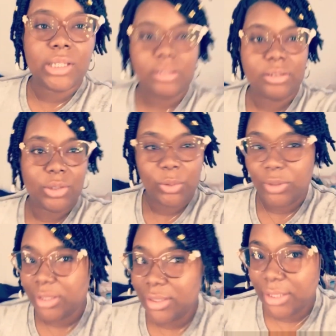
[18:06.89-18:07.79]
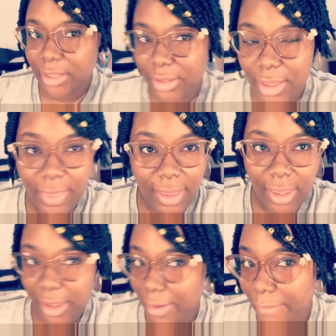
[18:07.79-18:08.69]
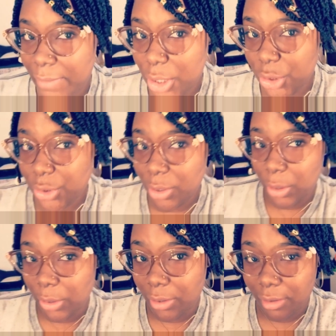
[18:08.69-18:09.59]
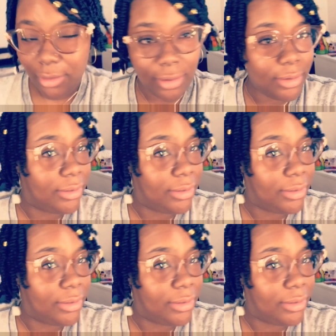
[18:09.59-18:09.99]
So this is the finished look.